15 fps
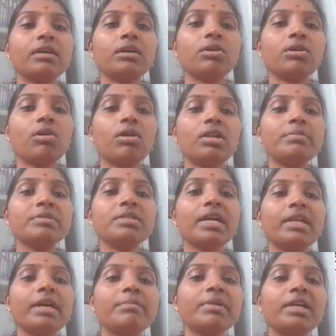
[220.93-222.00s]
columns,
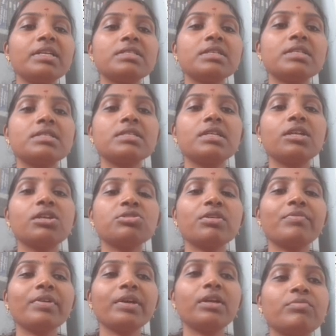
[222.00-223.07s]
and N minus C is the degrees
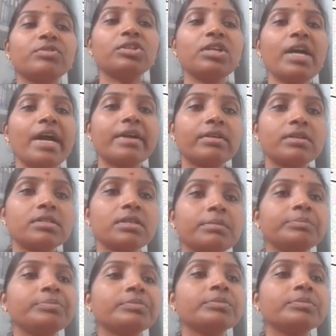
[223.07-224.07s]
of freedom for the errors.